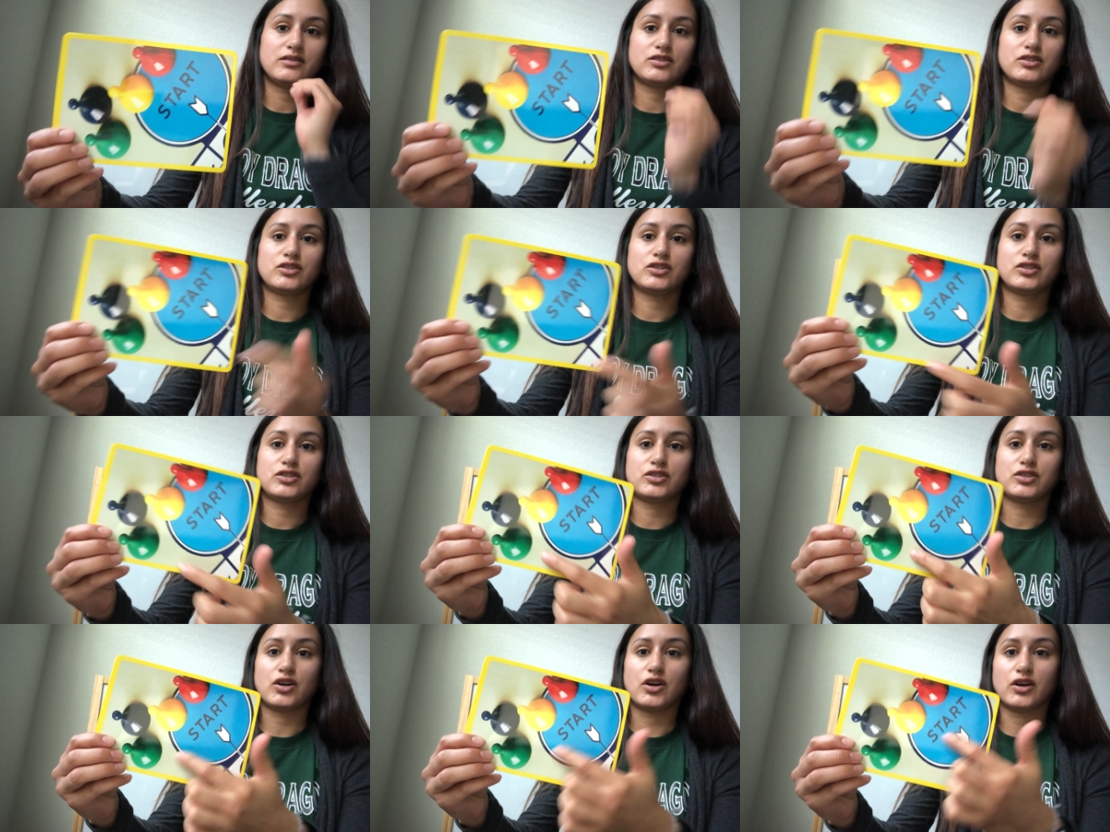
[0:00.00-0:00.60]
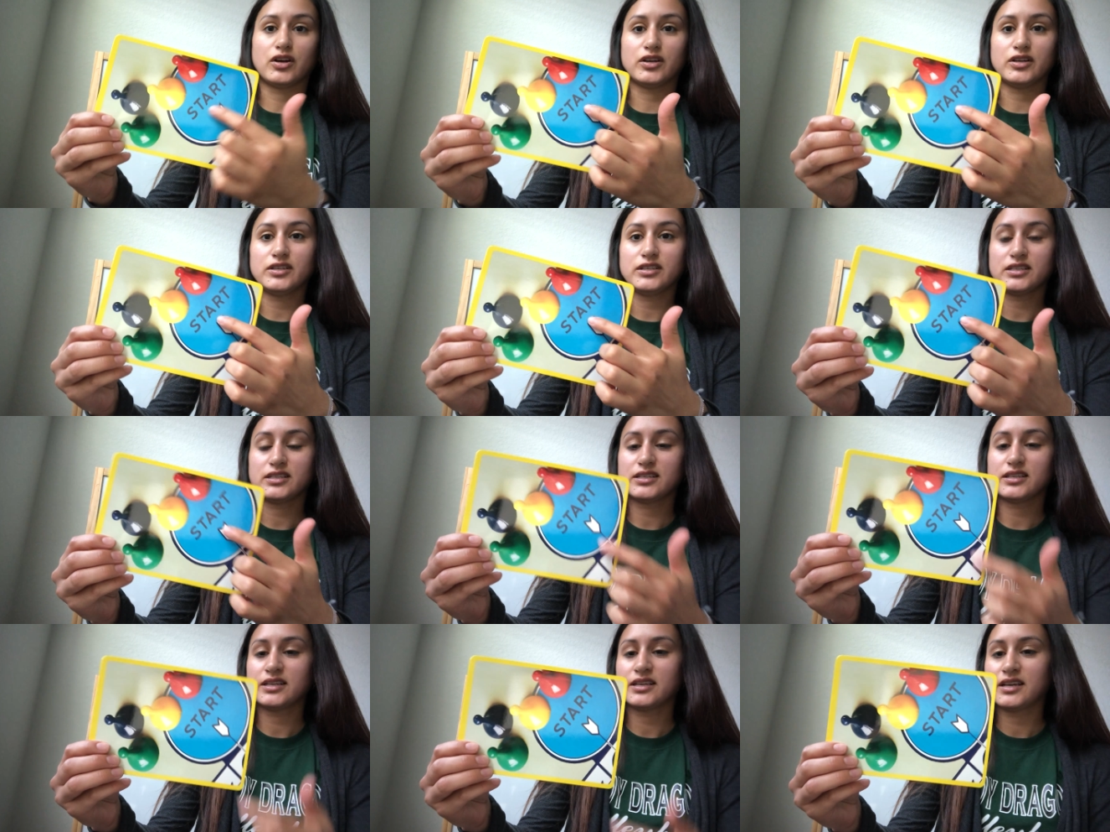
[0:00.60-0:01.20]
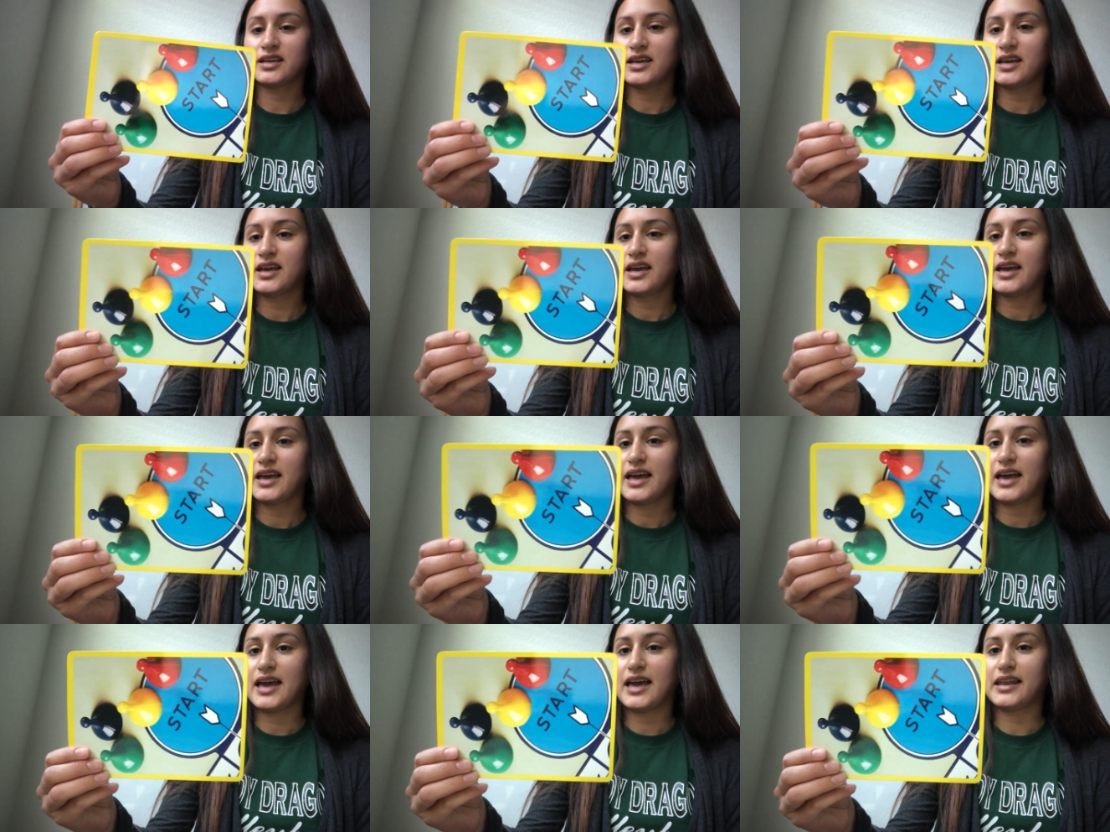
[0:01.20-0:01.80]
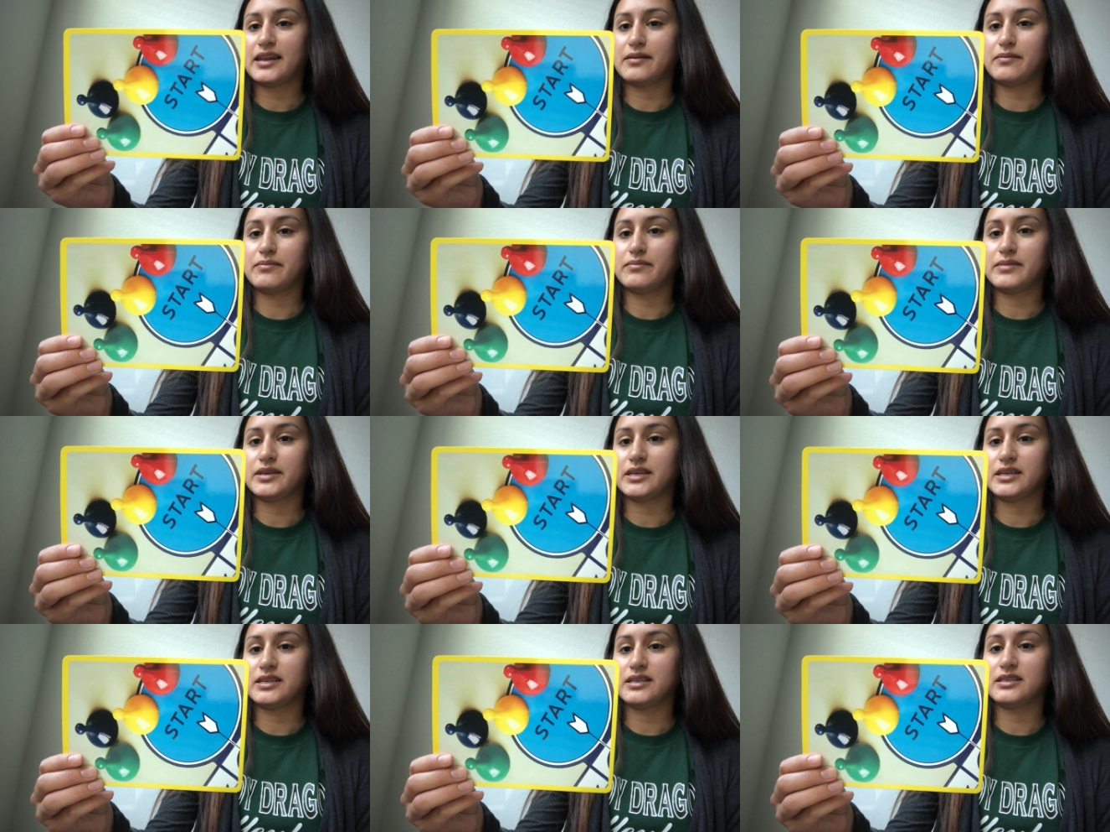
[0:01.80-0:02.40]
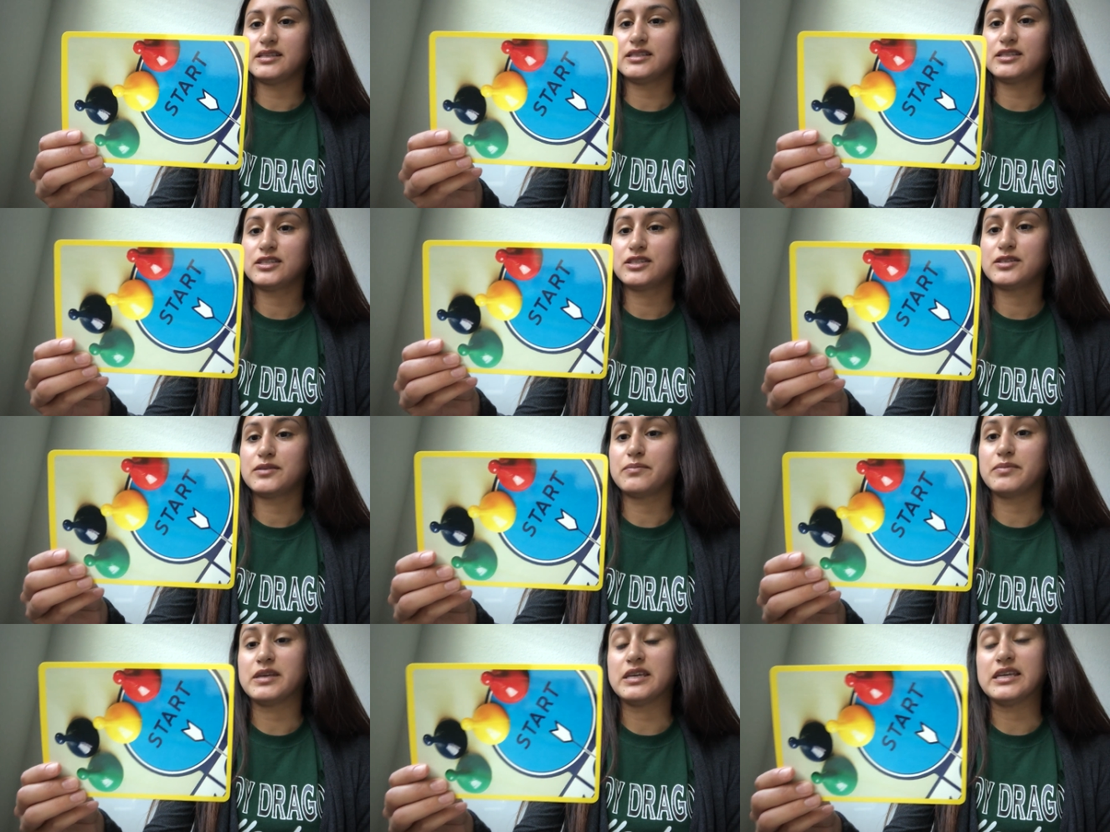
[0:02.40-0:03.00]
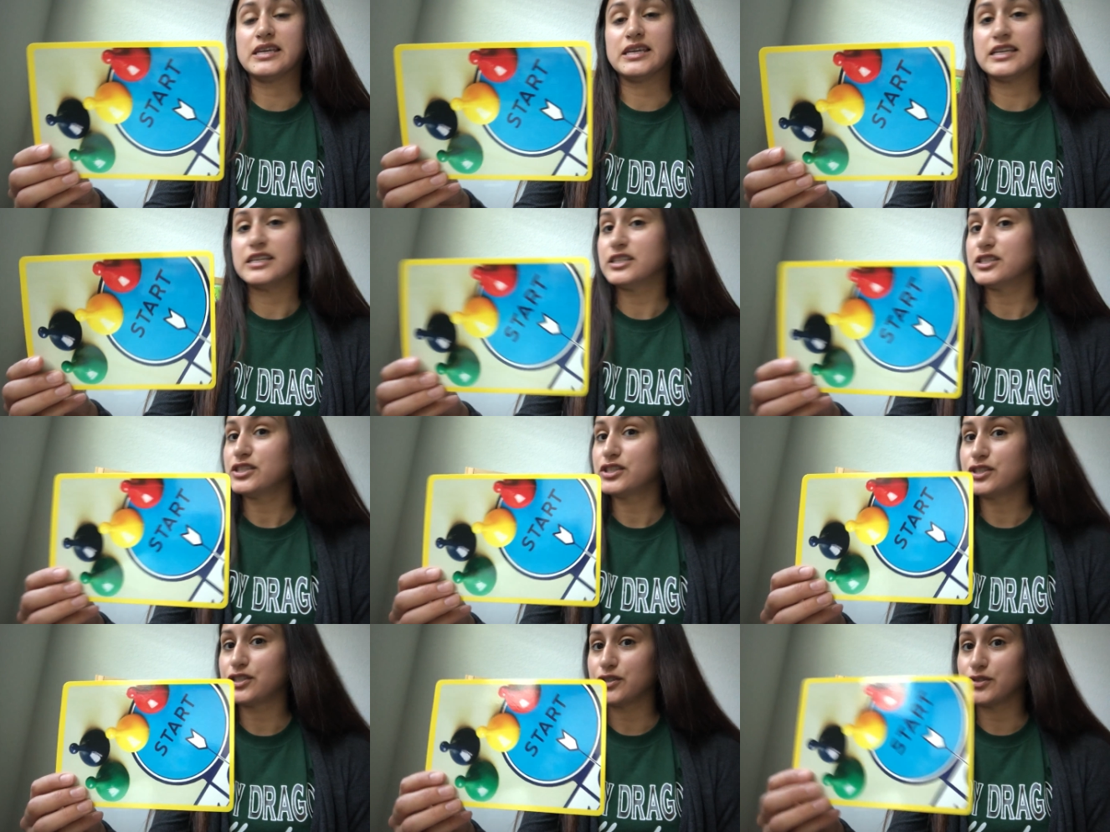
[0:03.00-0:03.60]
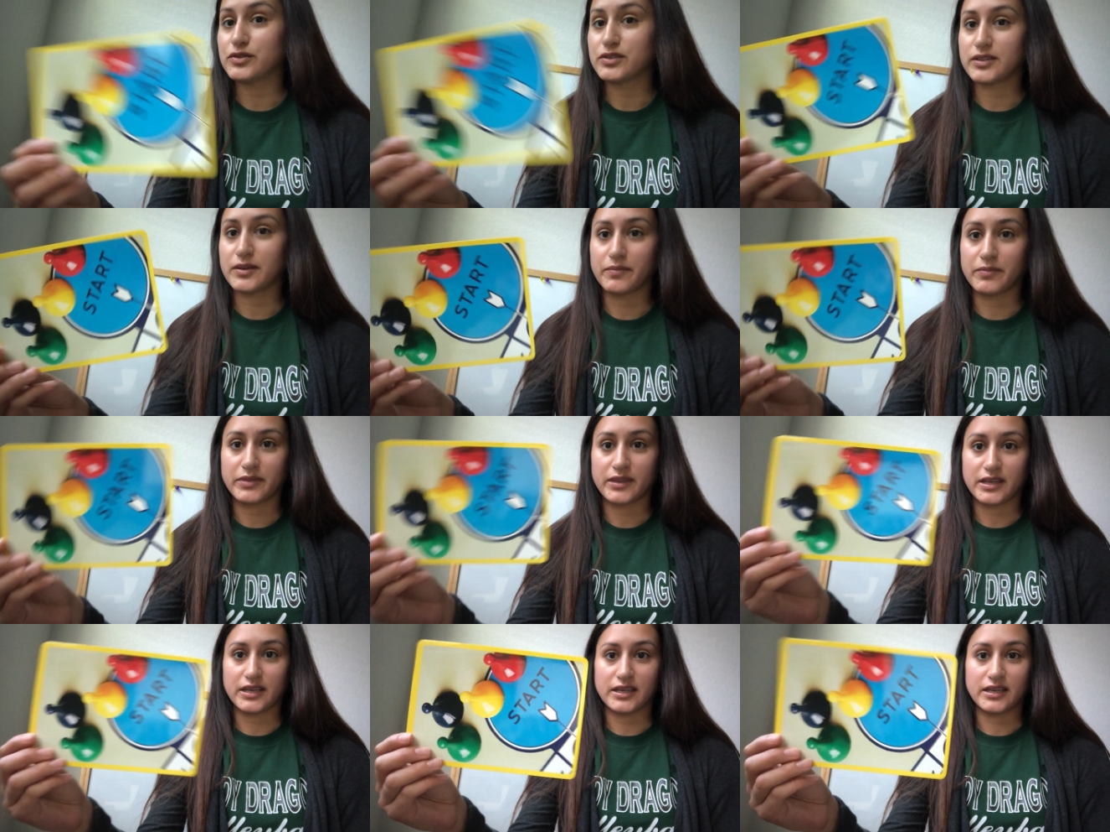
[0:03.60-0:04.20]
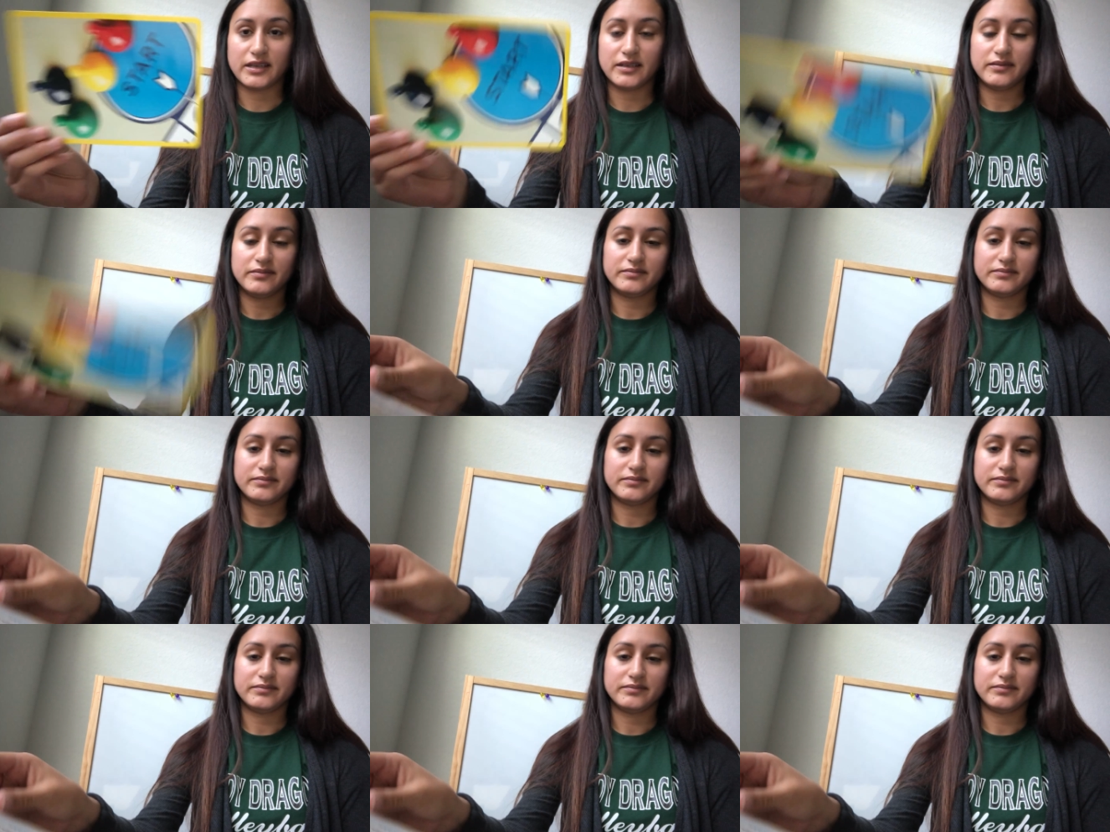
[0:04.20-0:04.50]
start and it means to begin to do something.